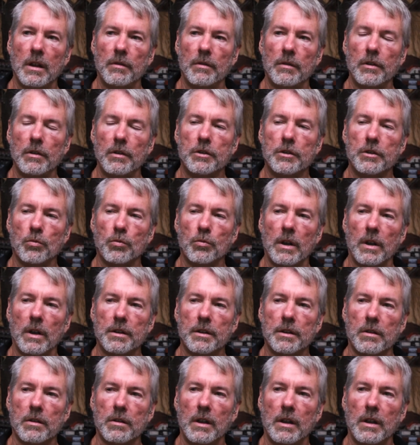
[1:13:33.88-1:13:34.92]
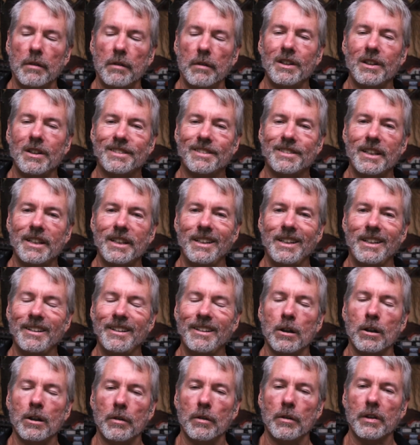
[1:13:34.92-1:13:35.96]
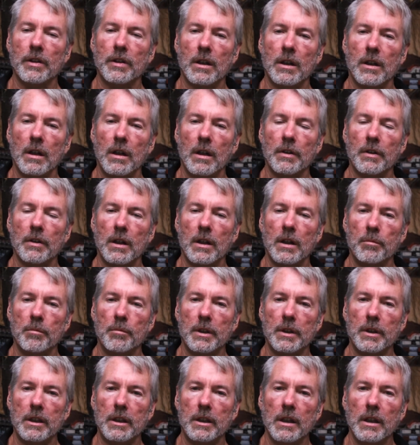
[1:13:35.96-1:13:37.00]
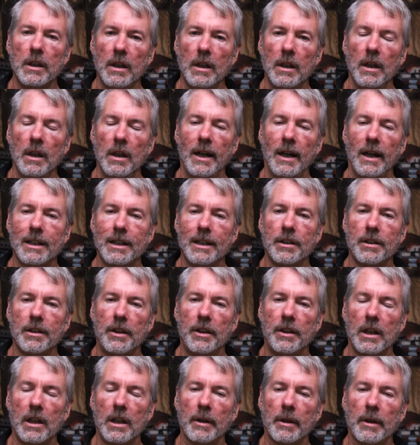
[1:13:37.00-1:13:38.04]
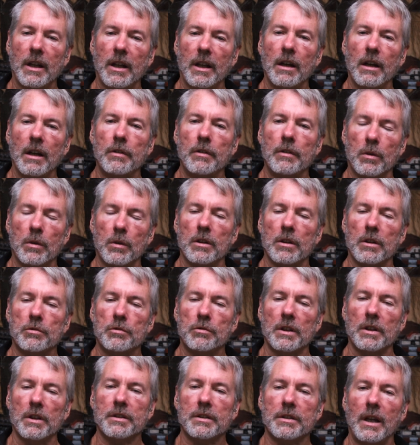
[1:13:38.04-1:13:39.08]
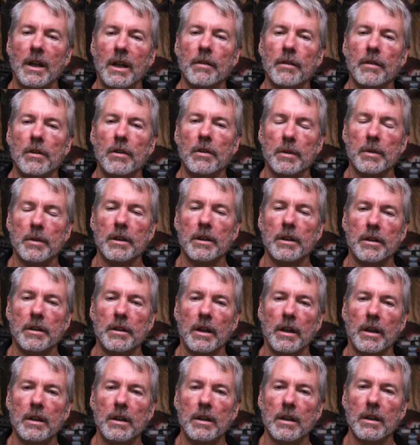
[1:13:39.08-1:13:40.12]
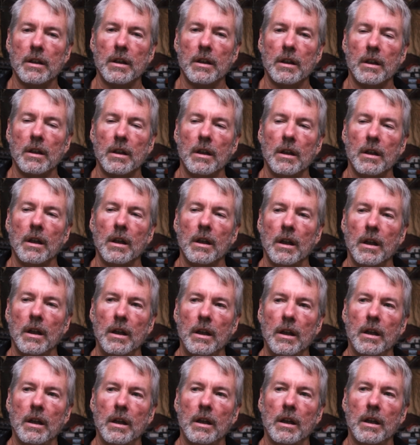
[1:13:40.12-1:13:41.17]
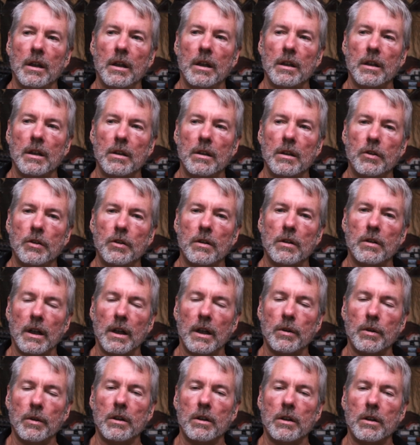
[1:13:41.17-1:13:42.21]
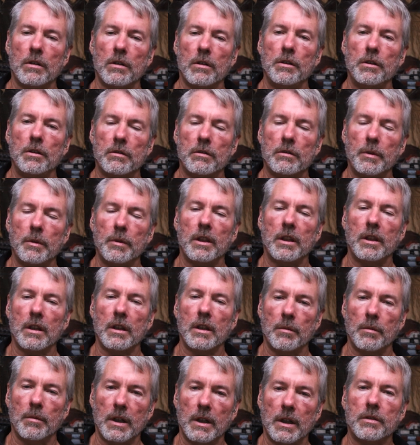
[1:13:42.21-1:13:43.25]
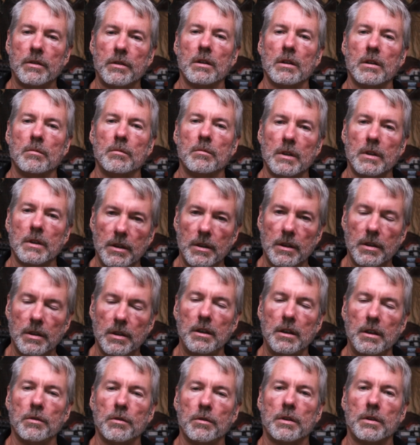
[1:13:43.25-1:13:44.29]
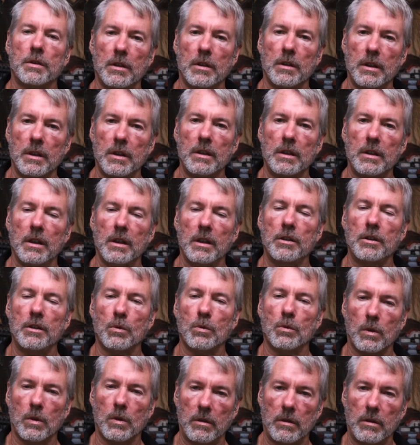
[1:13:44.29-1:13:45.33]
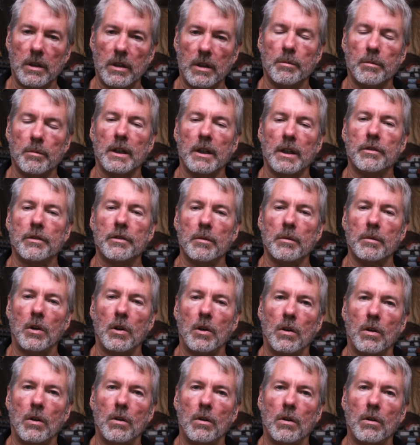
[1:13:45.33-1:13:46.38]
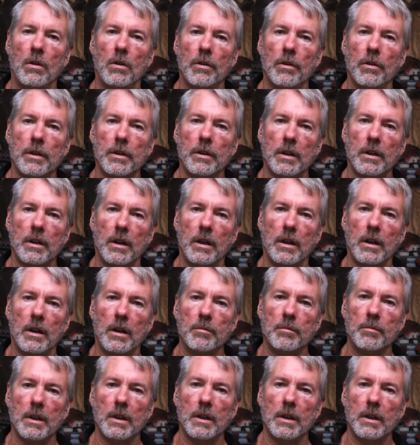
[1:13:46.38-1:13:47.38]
director, every CEO of a company has to think about every one of those risks every minute of the day. And if you're an equity holder, you have to be thinking about them continuously, and you're worrying about them all the time.